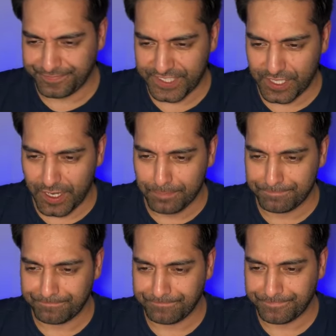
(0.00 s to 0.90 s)
Sorry.
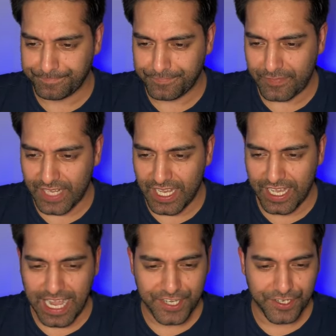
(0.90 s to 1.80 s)

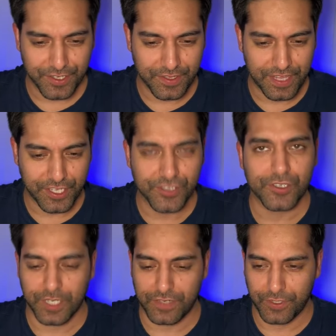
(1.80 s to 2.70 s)
Andrew, thank you so
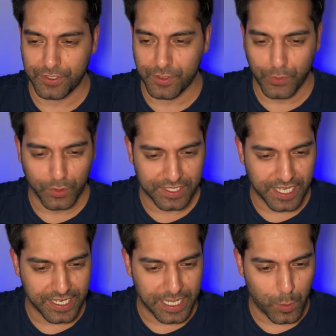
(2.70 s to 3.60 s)
much for your support,
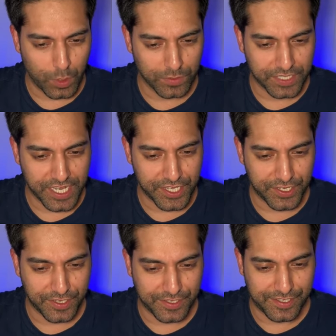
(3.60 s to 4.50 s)
saying we'll take
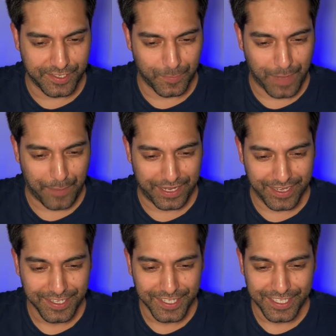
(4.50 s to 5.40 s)
you to Wabbit.
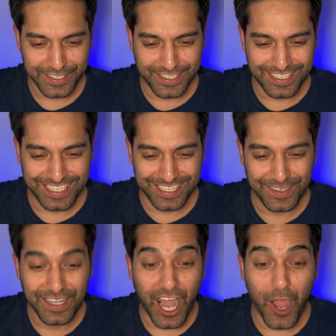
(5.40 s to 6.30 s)

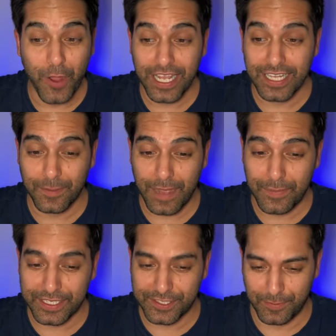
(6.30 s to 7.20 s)
Oh yeah, the
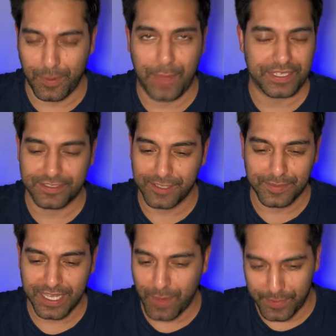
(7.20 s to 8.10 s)
Wabbit. Wabbit. Stop
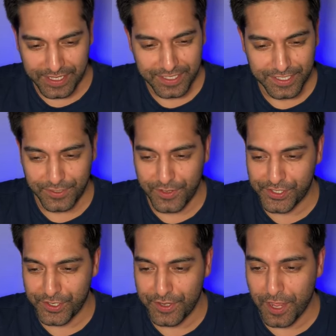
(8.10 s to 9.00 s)
saying Wabbit. To the new
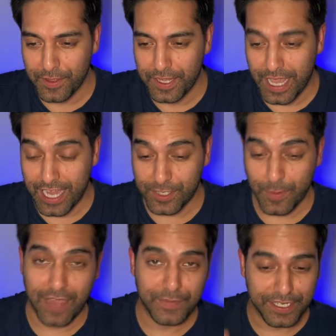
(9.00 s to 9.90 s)
studio. Actually,
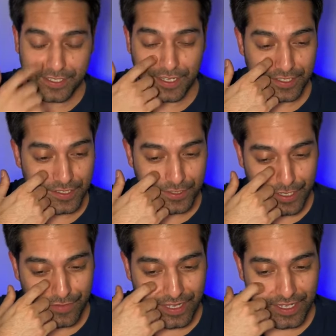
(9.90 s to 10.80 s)
we have been discussing to
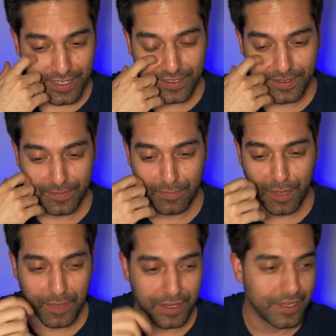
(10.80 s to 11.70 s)
give
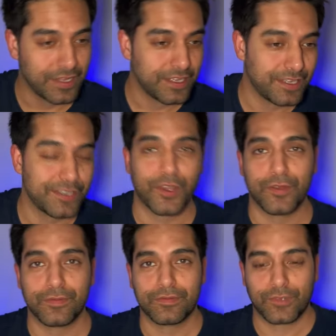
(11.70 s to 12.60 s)
Bun Bun his
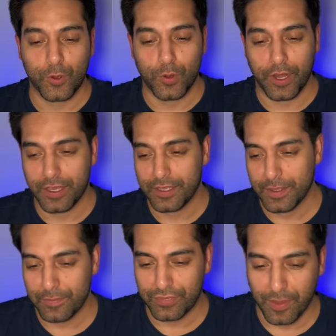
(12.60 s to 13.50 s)
own corner.
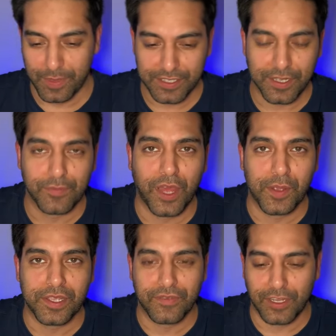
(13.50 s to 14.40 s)
Probably
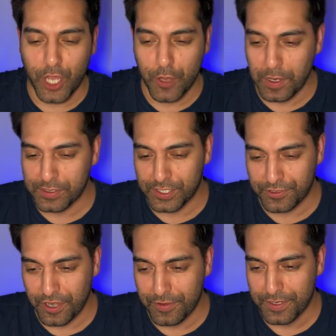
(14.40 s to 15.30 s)
sometimes even co-host the
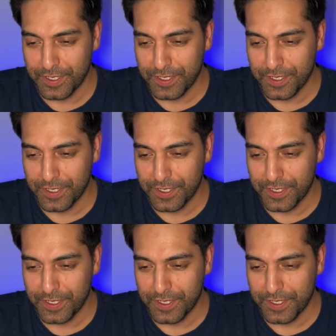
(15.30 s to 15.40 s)
show.